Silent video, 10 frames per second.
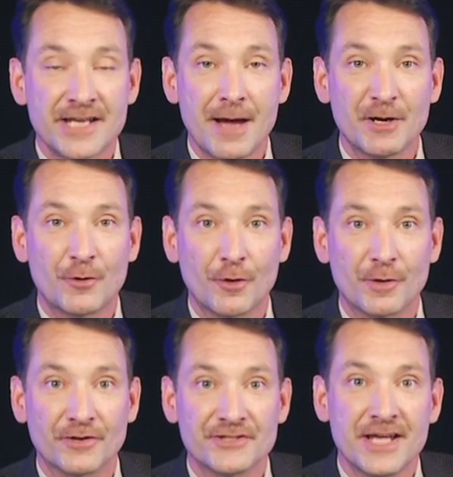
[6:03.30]
atomic
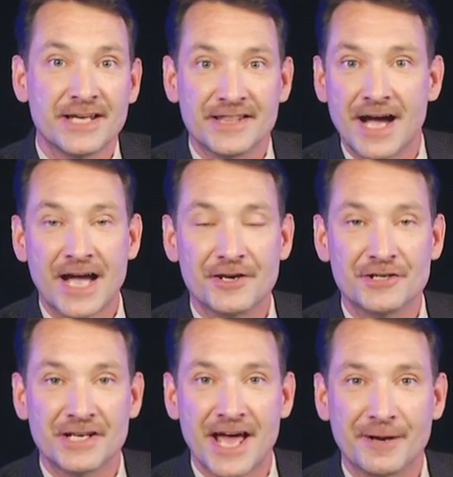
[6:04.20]
orbitals in the
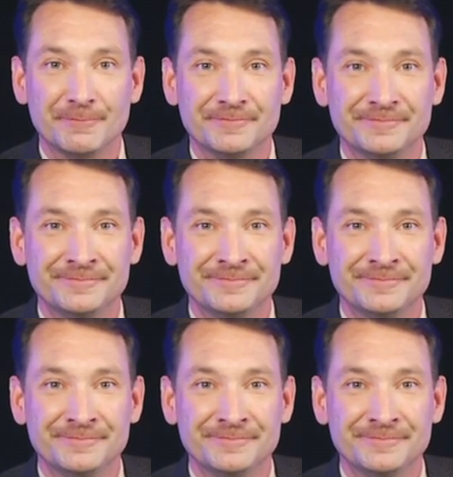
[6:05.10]
hydrogen atom.